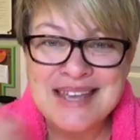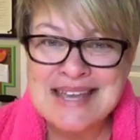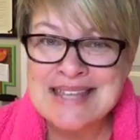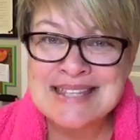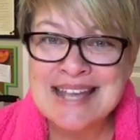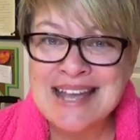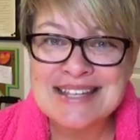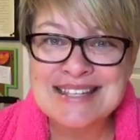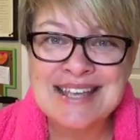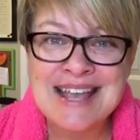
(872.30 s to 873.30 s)

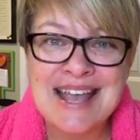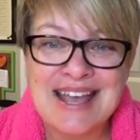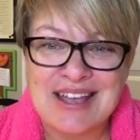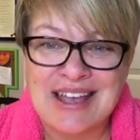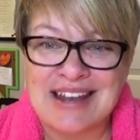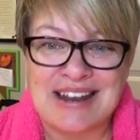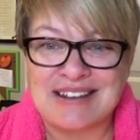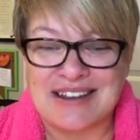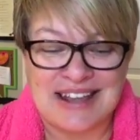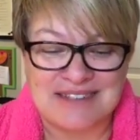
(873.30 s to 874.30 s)
insights
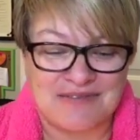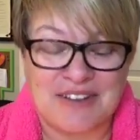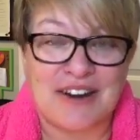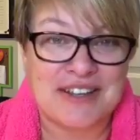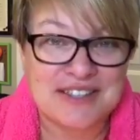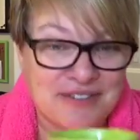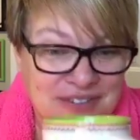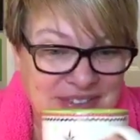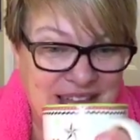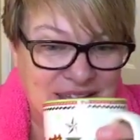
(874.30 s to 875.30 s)
in in various
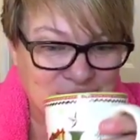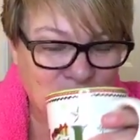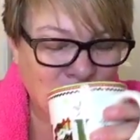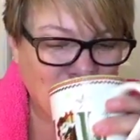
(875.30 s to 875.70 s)
different things